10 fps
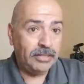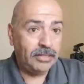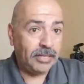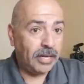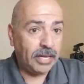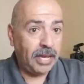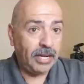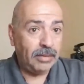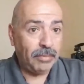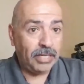
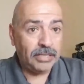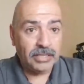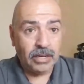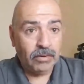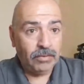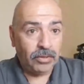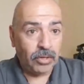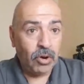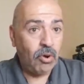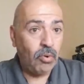dedicated myself for a
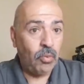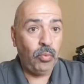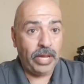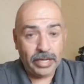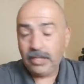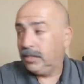whole week